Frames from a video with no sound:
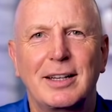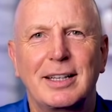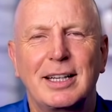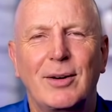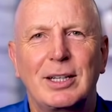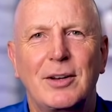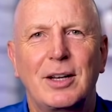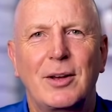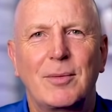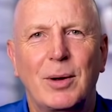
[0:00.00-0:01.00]
You know, I don't
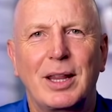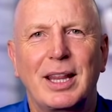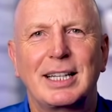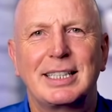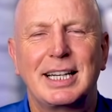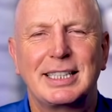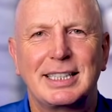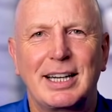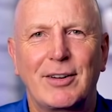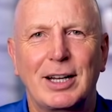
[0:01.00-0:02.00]
know whether that's
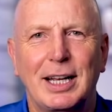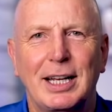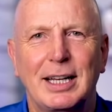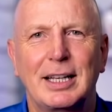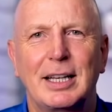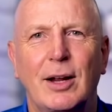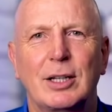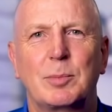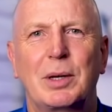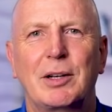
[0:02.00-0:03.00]
necessarily, you know,
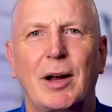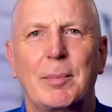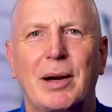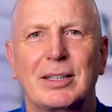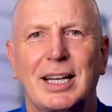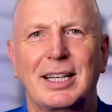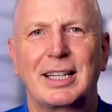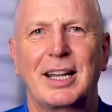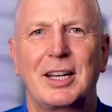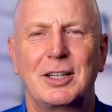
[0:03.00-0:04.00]
us being great parents,
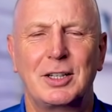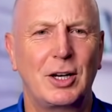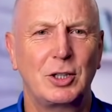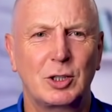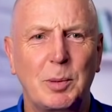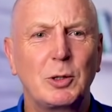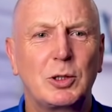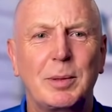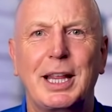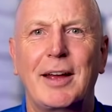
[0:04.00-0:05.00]
other than, you know, you're supposed
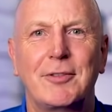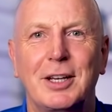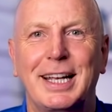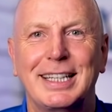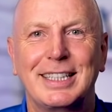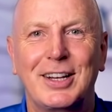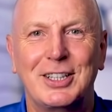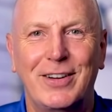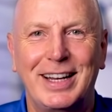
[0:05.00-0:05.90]
to be there for your kids, aren't you?